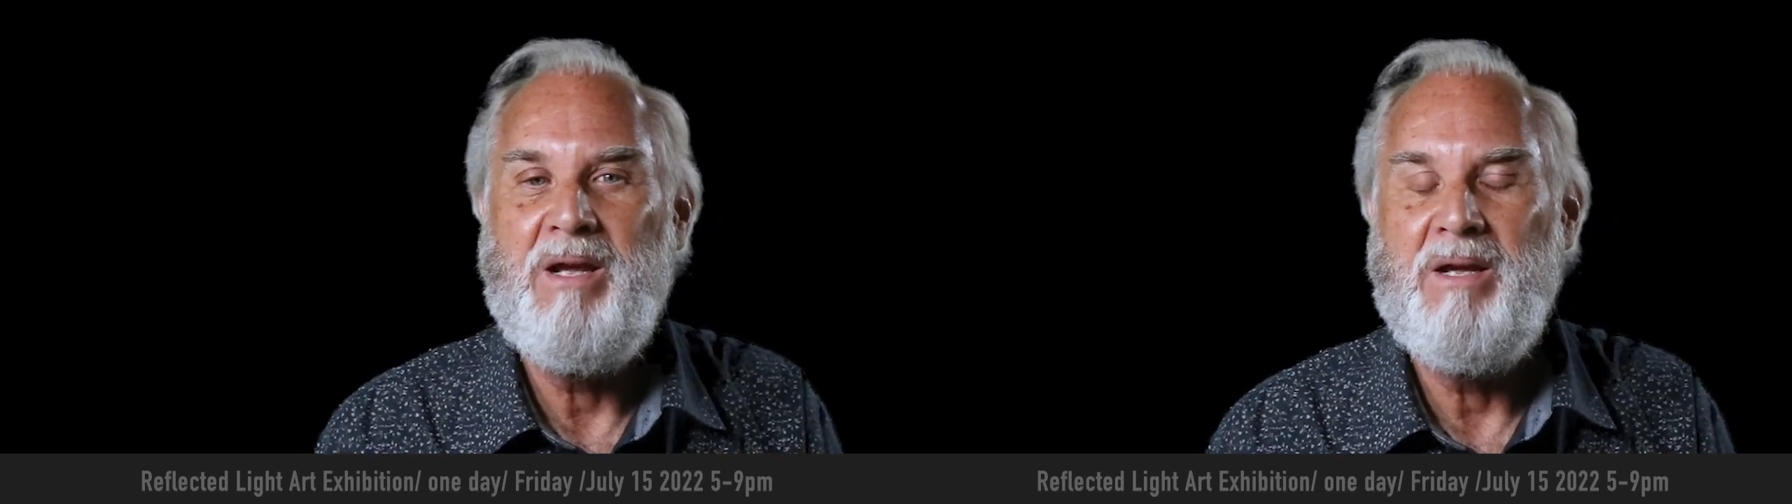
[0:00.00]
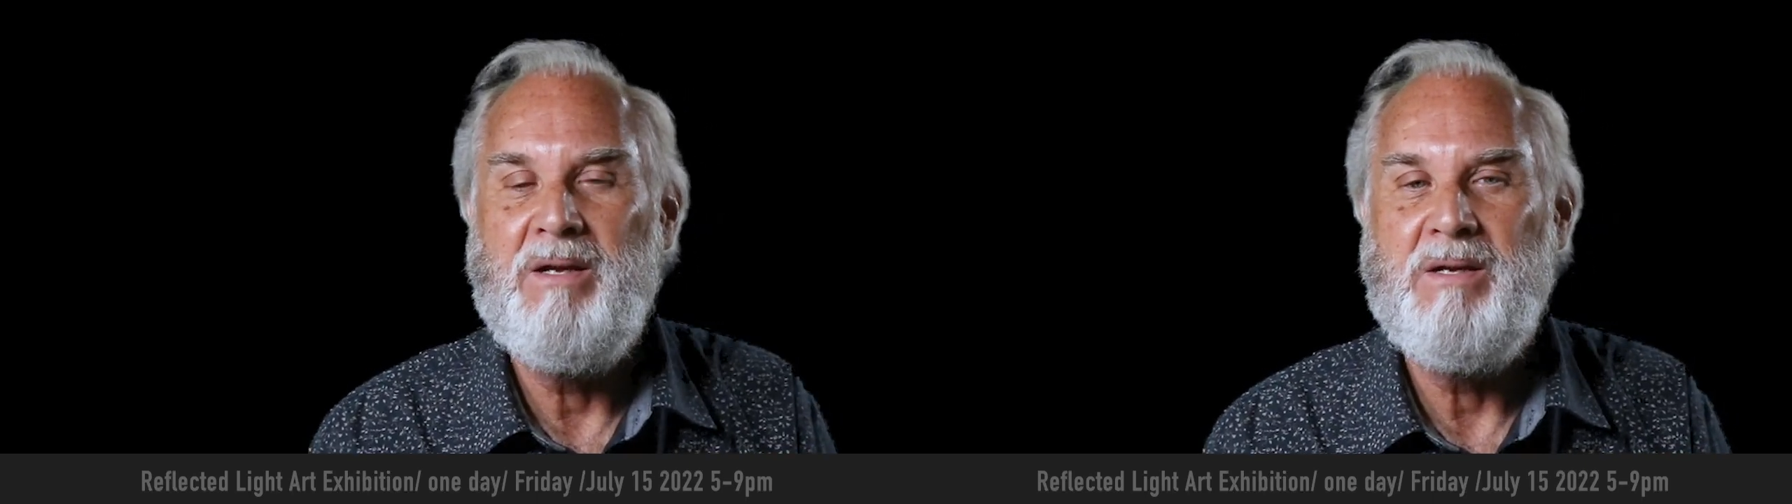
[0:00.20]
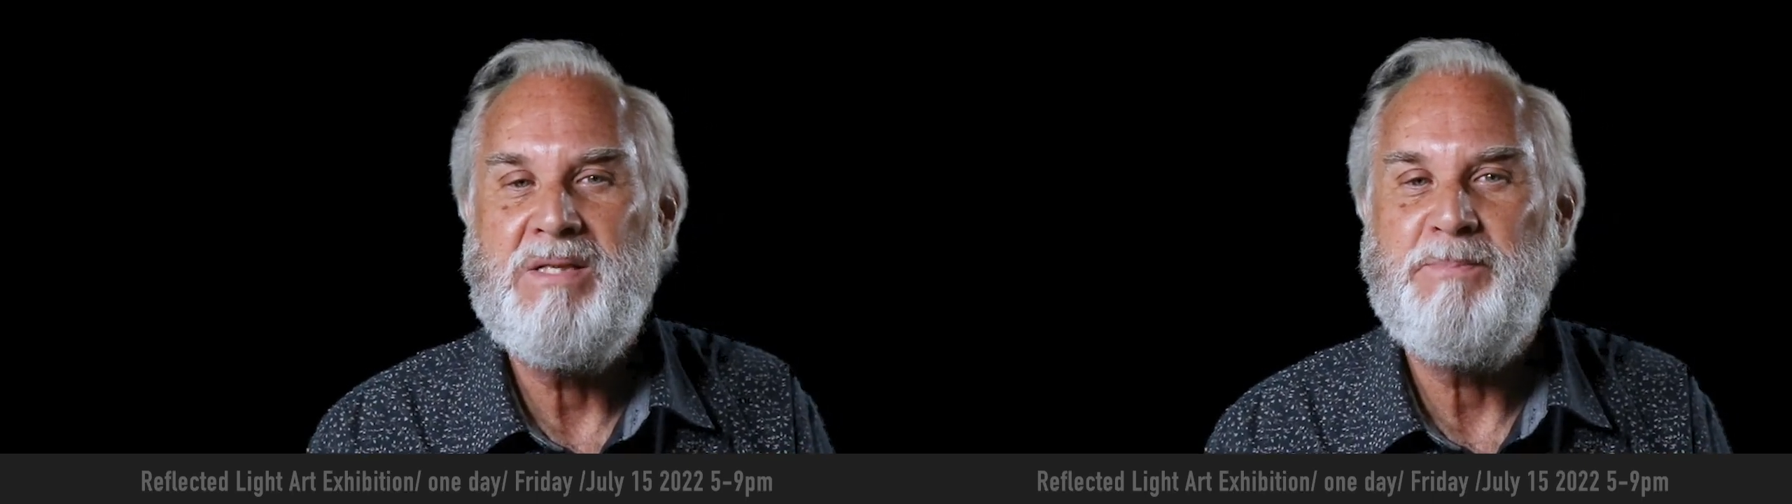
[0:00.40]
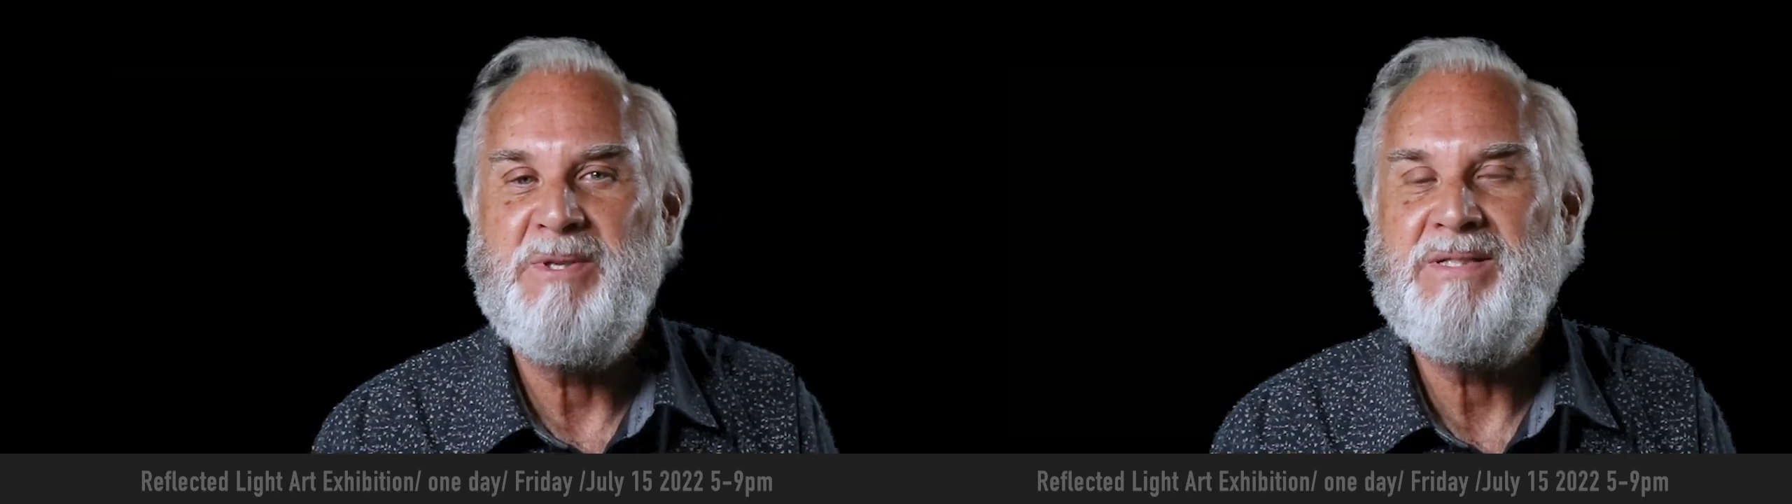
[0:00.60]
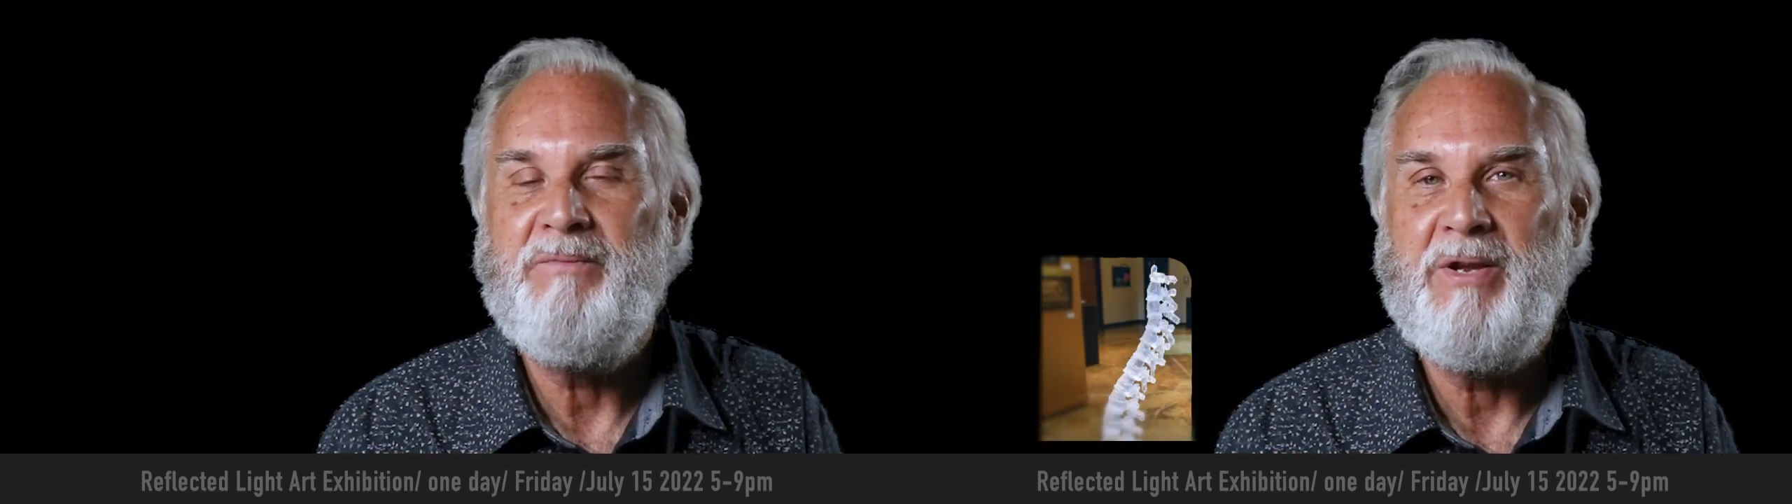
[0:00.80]
uh,
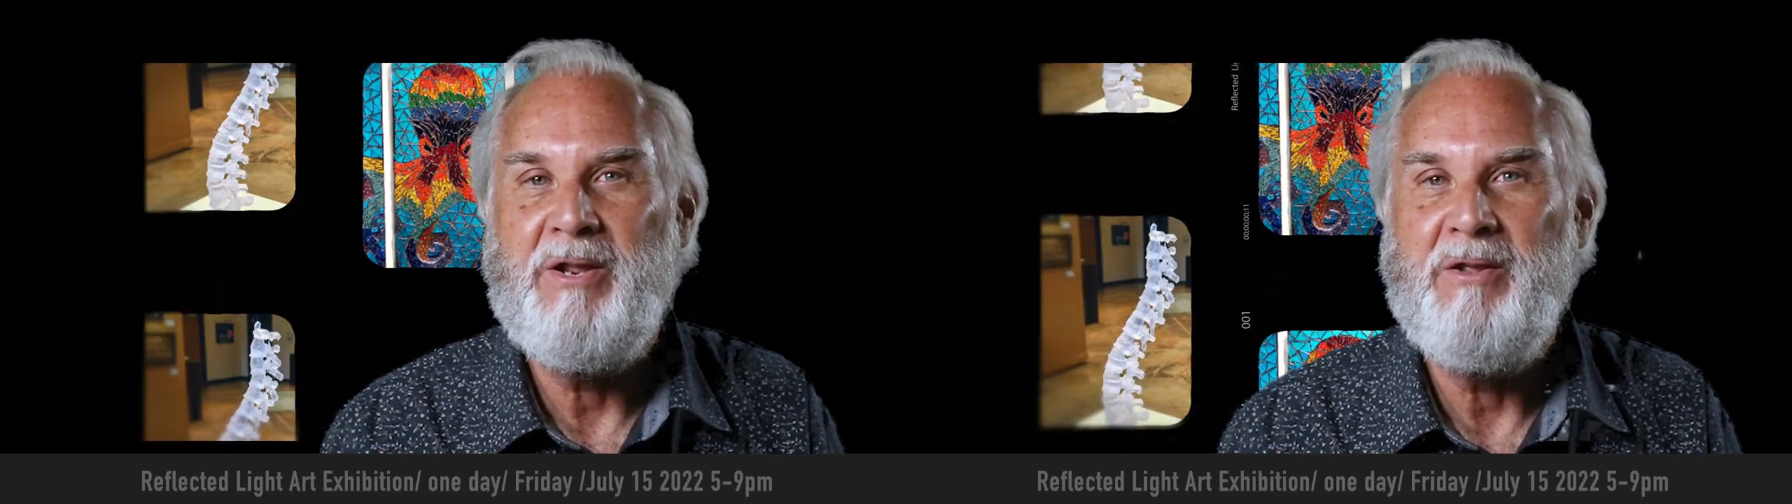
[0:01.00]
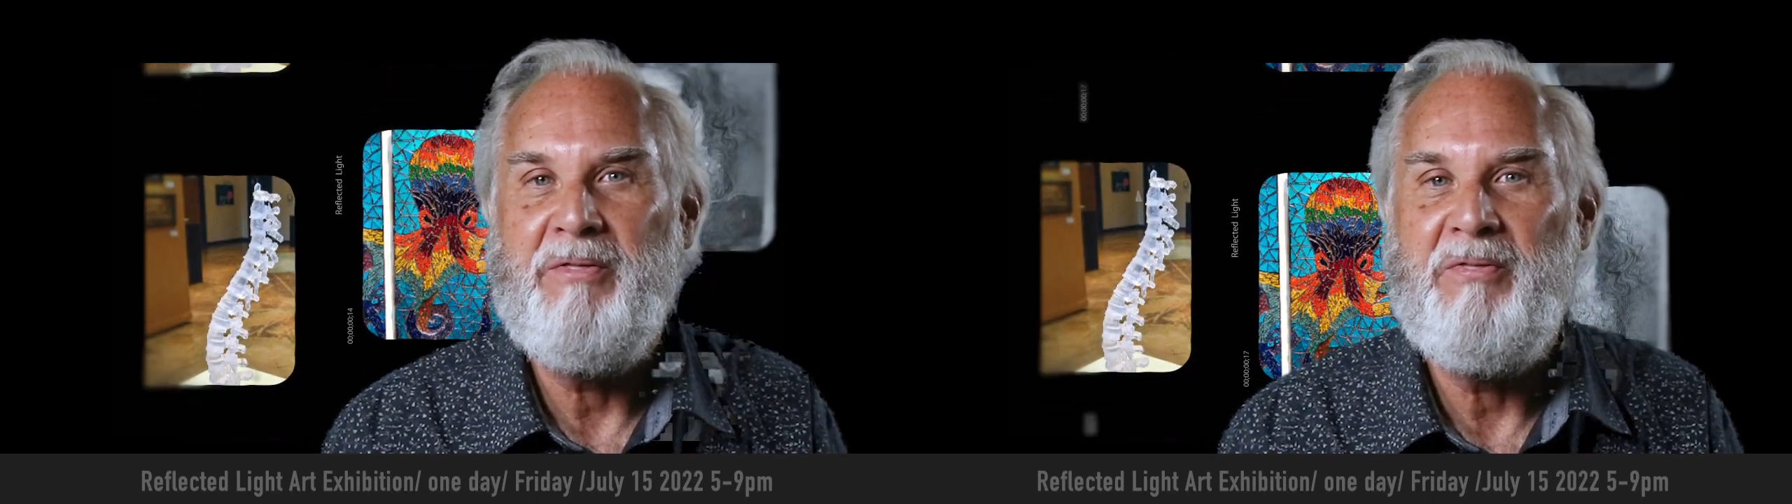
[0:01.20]
specific